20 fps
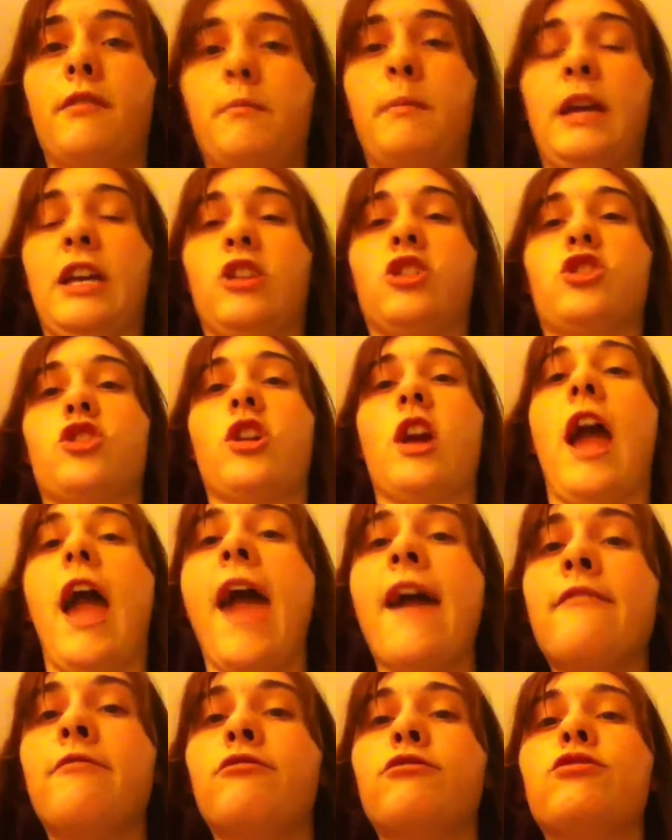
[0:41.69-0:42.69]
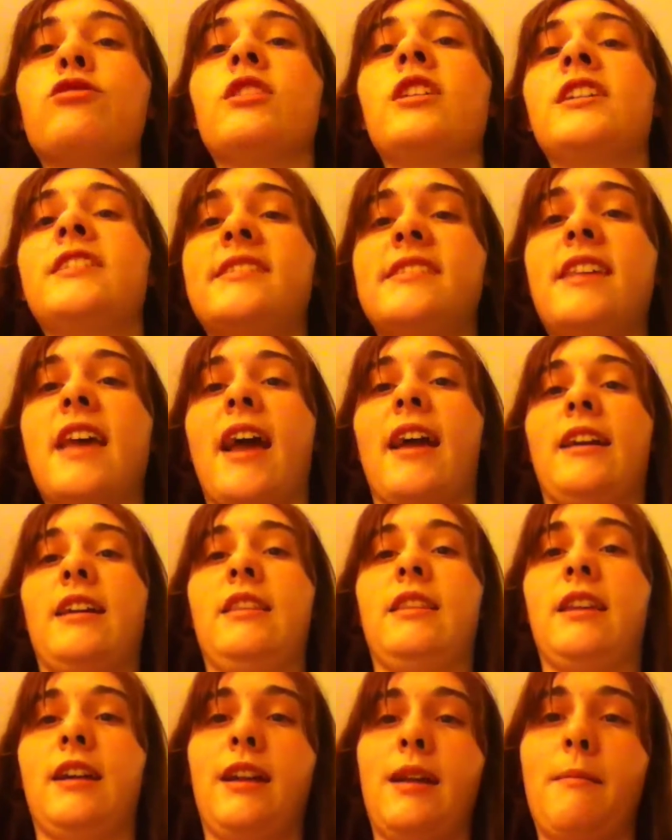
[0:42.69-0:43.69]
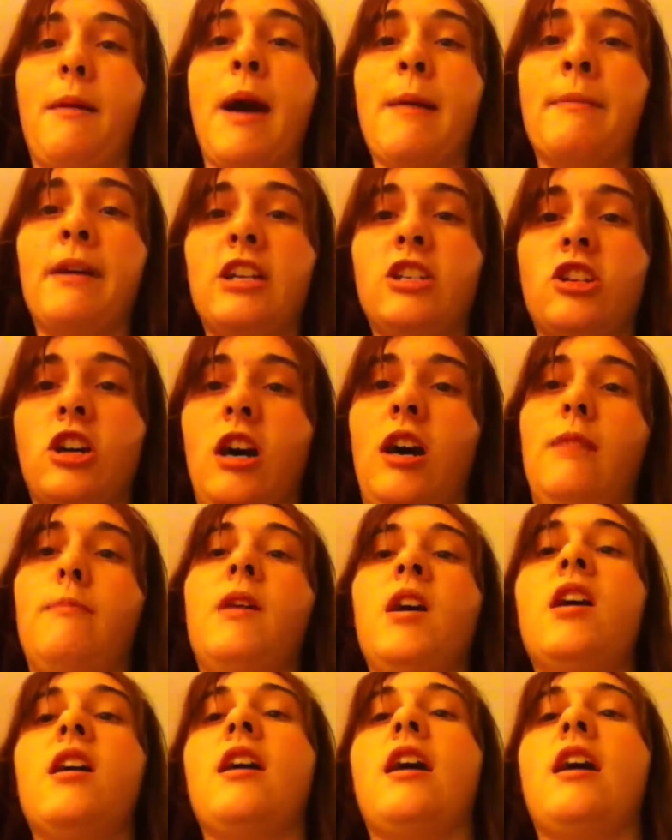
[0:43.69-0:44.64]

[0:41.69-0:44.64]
picture every second that I'm at my job